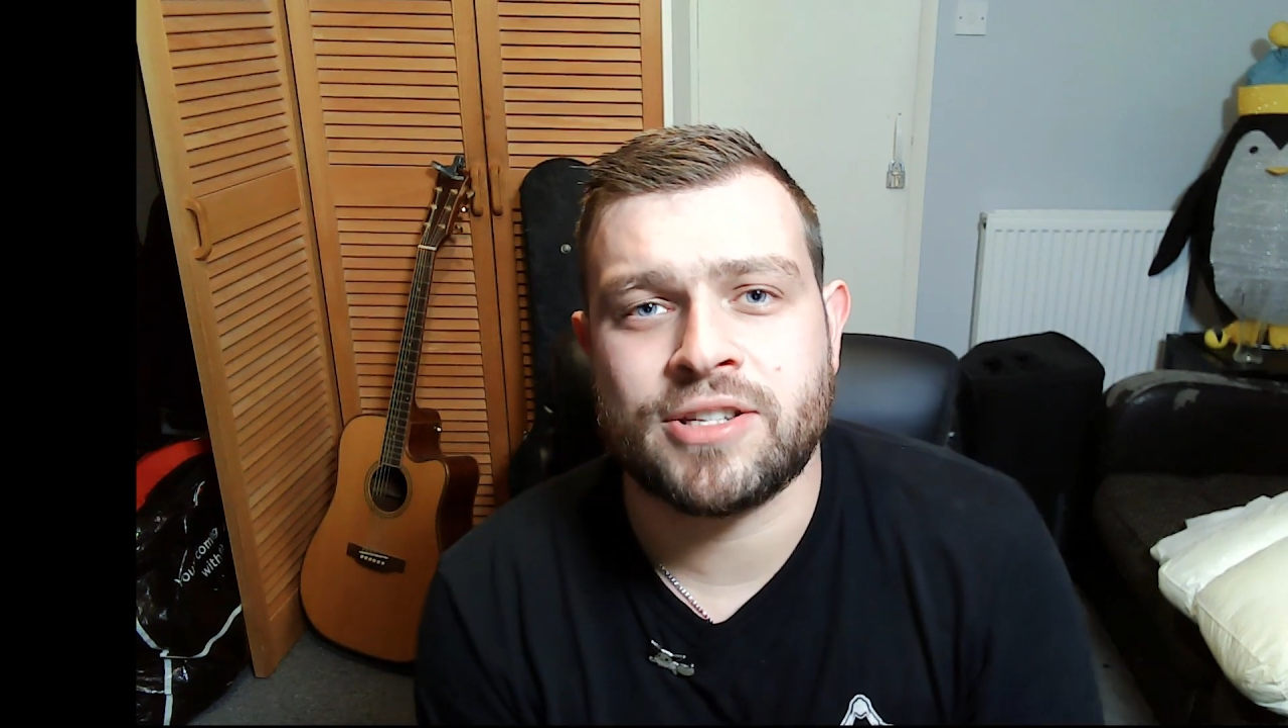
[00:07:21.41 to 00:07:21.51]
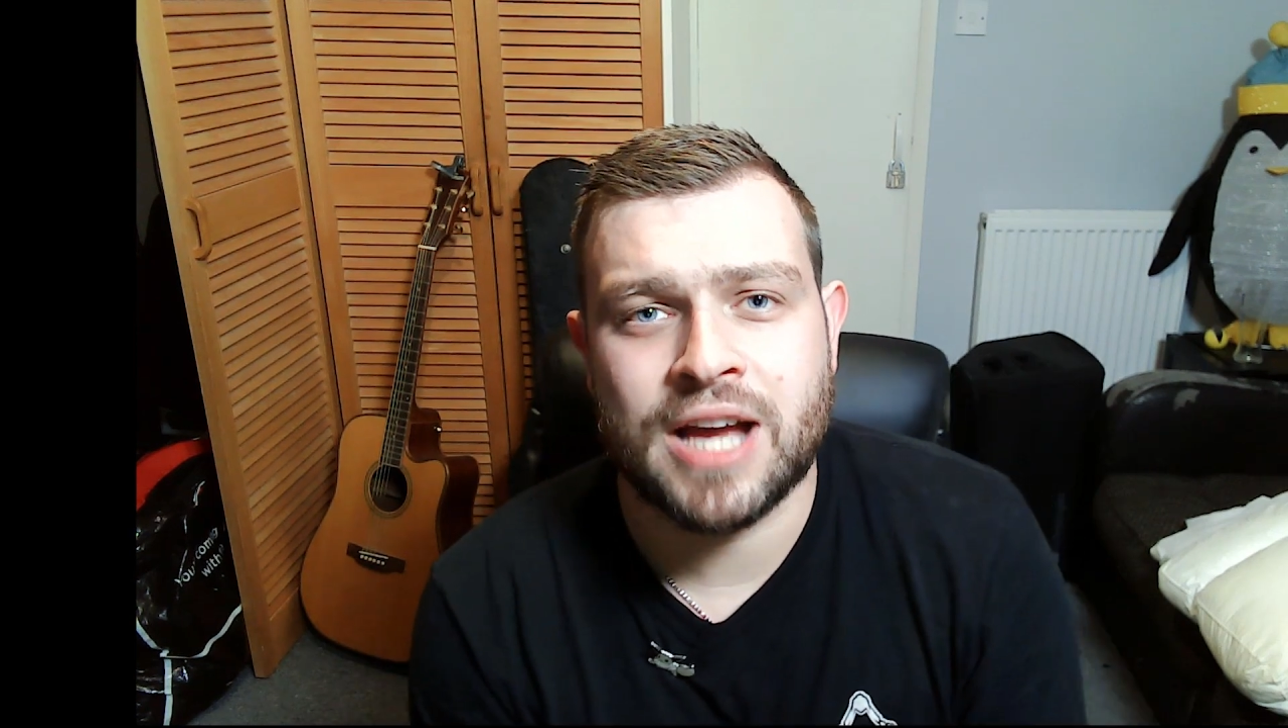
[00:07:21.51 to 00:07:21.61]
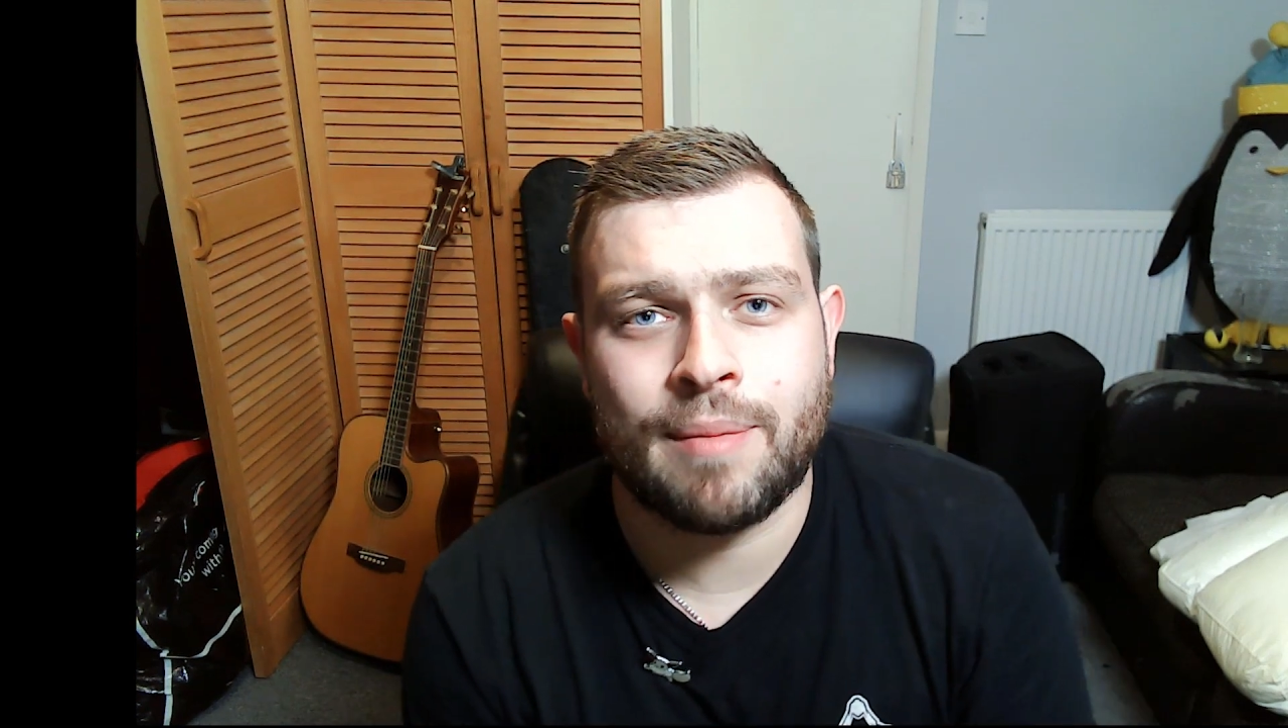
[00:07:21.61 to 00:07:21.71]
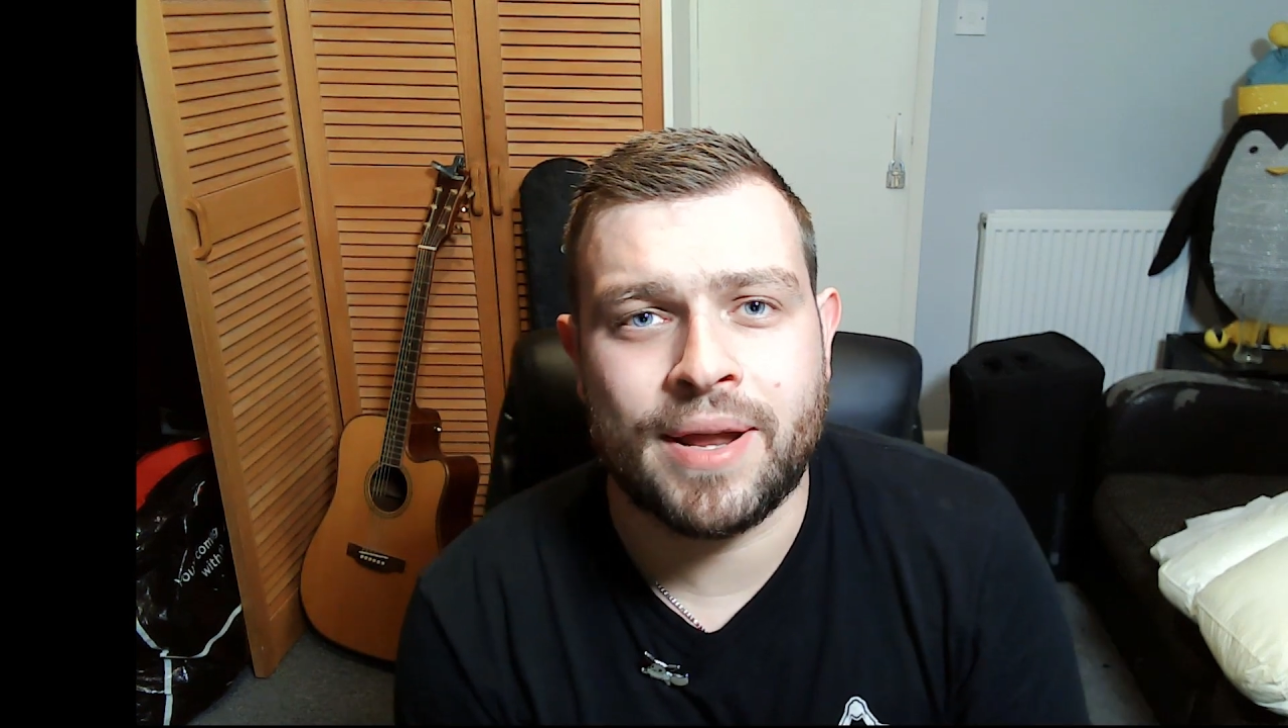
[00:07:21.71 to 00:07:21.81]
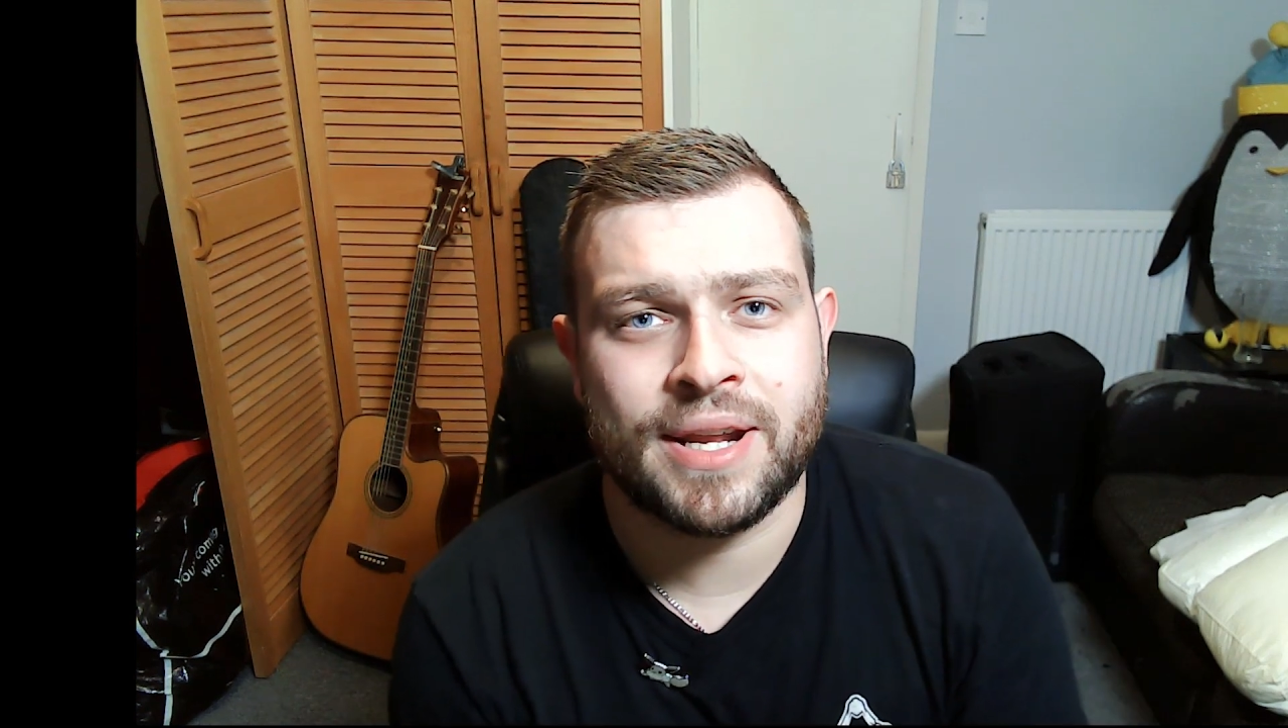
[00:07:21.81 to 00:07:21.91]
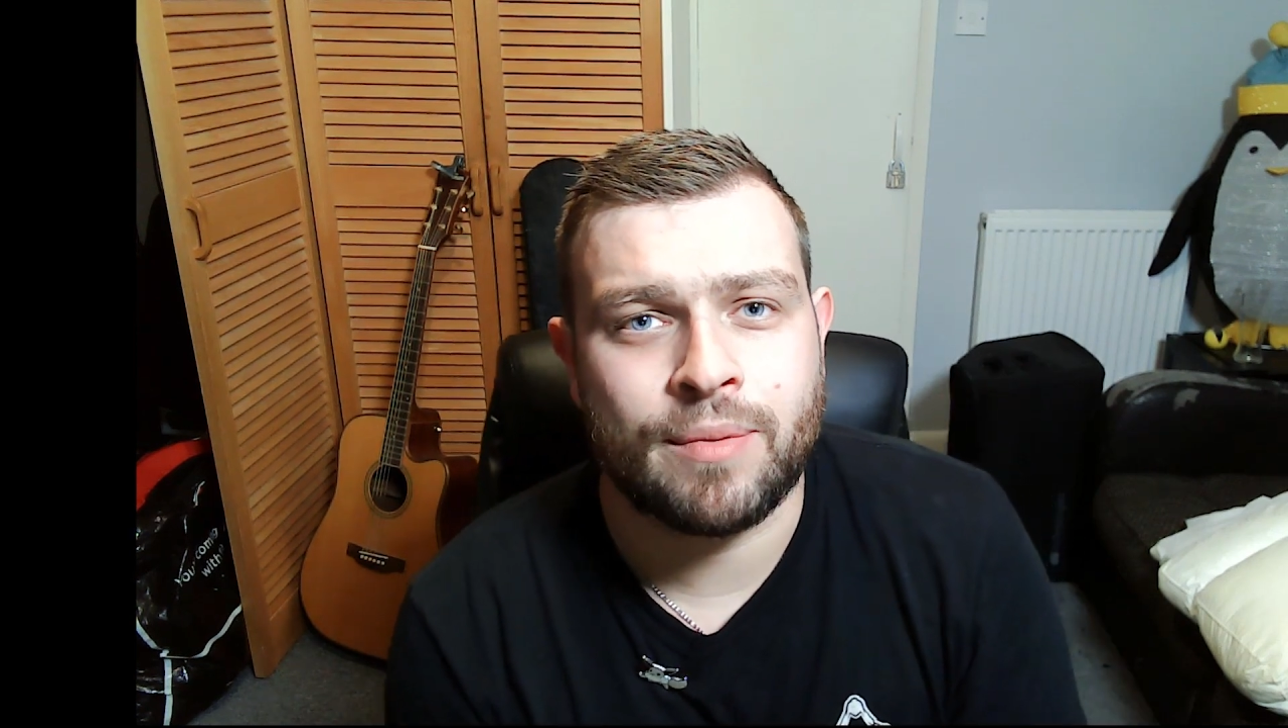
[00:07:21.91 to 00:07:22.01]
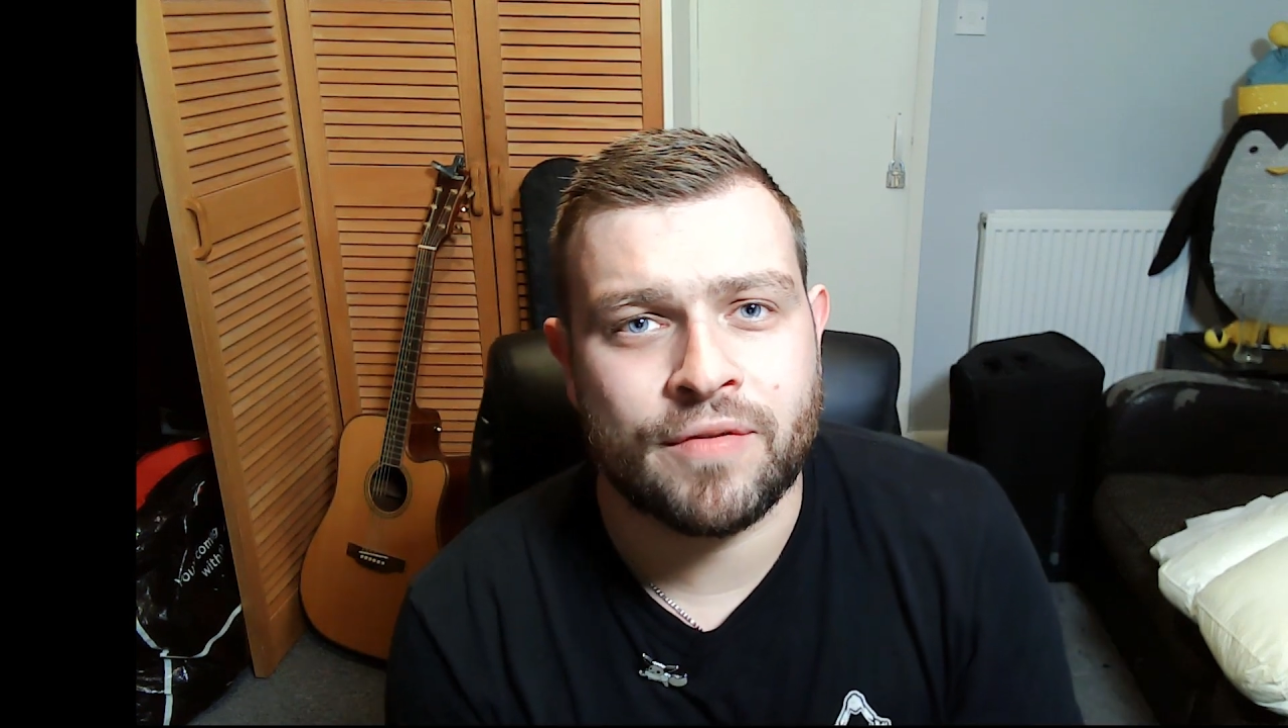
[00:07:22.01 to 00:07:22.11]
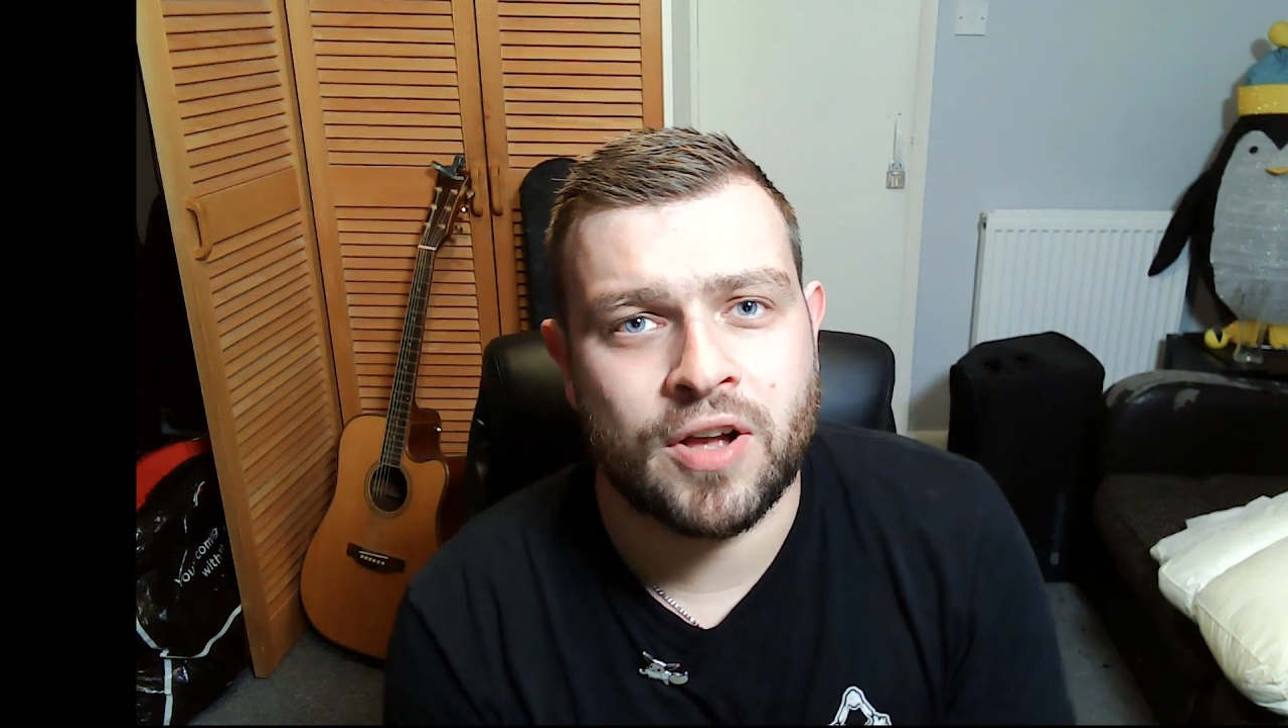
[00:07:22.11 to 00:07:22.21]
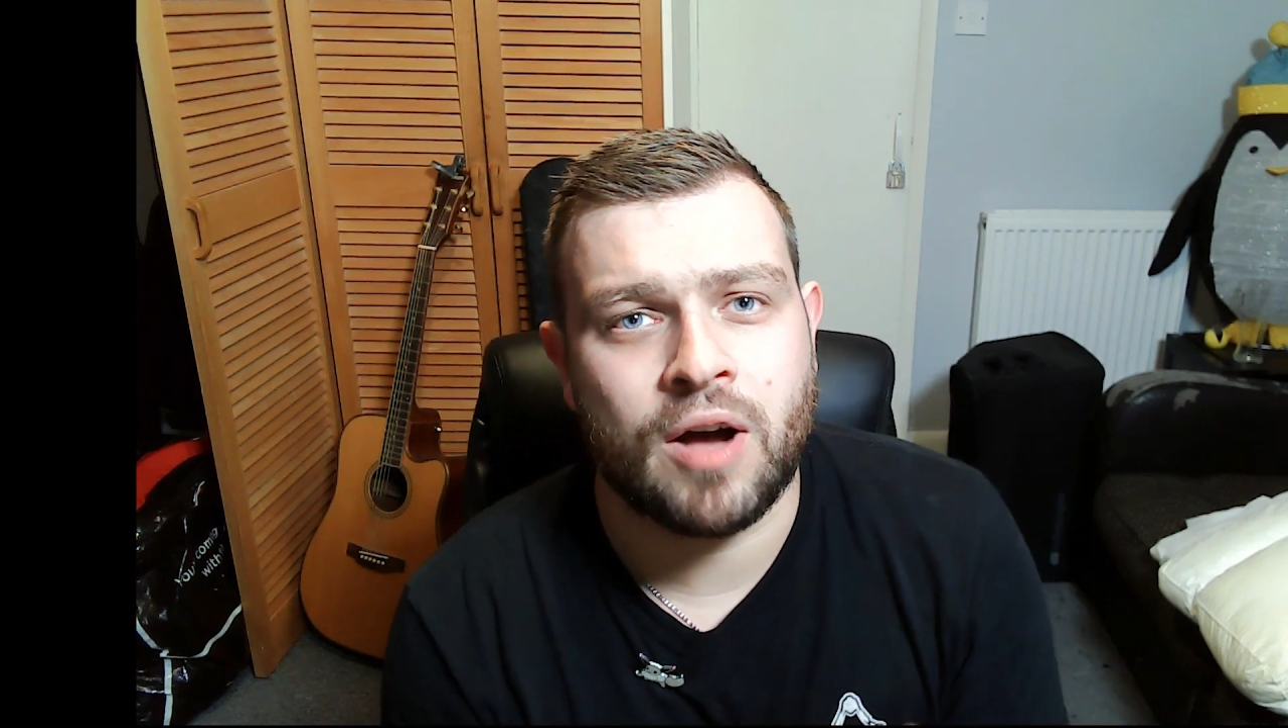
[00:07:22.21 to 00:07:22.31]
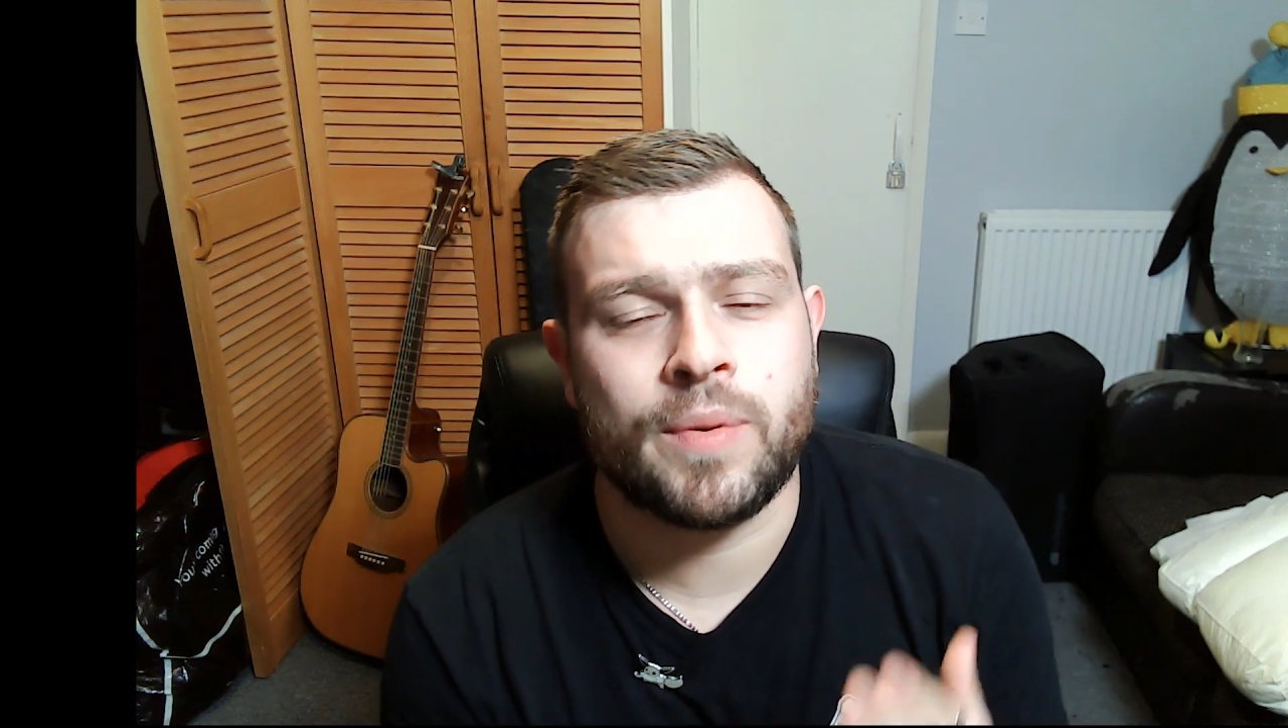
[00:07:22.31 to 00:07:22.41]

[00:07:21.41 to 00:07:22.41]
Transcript: Charmander we've got,